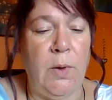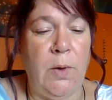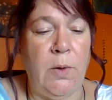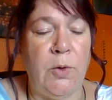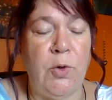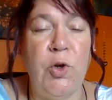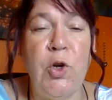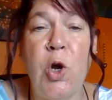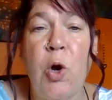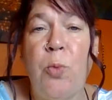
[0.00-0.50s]

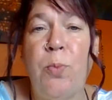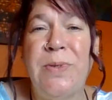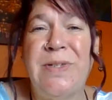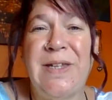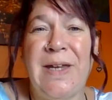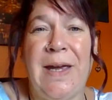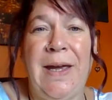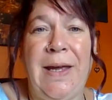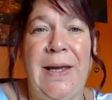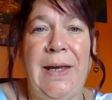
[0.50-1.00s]

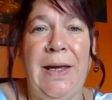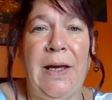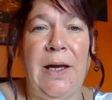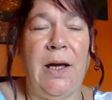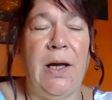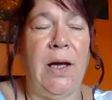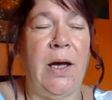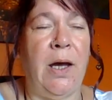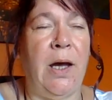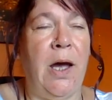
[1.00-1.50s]
Nobody
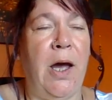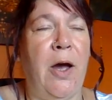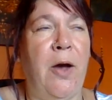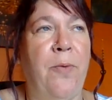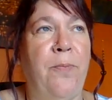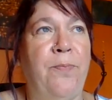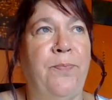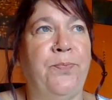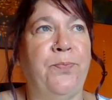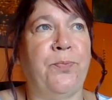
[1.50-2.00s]

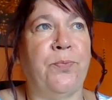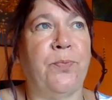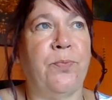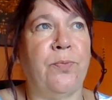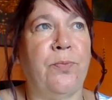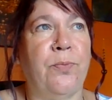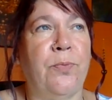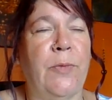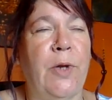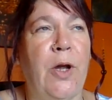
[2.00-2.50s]

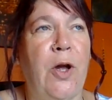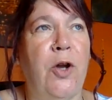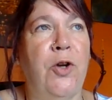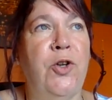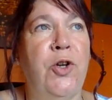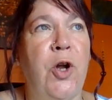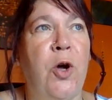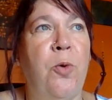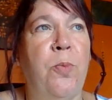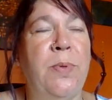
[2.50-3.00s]

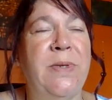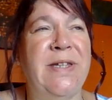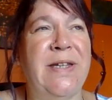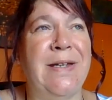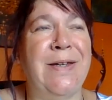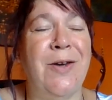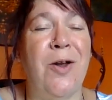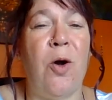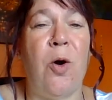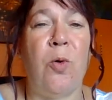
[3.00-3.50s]
nobody
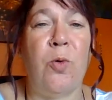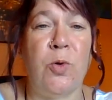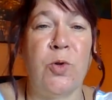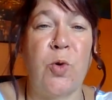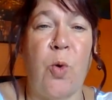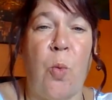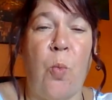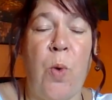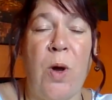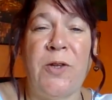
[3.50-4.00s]
knows
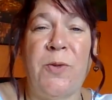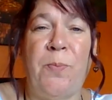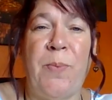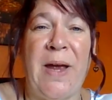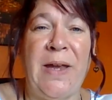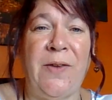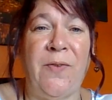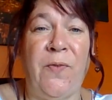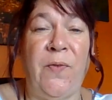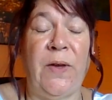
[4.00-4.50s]
what's
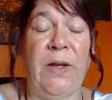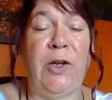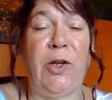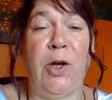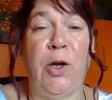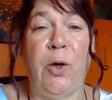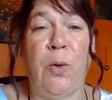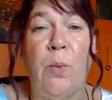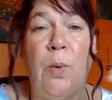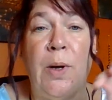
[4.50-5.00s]
best for
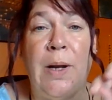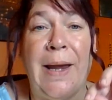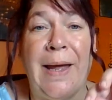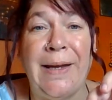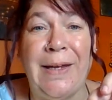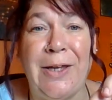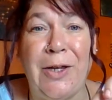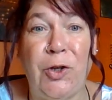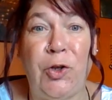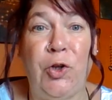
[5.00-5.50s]
you
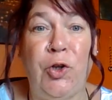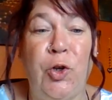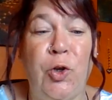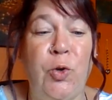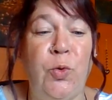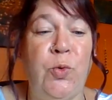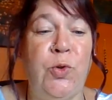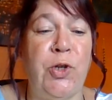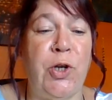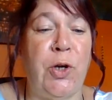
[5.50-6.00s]
like
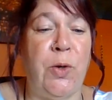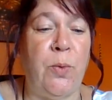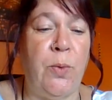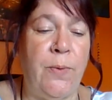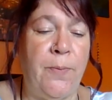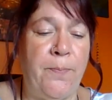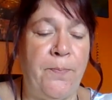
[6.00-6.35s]
you do.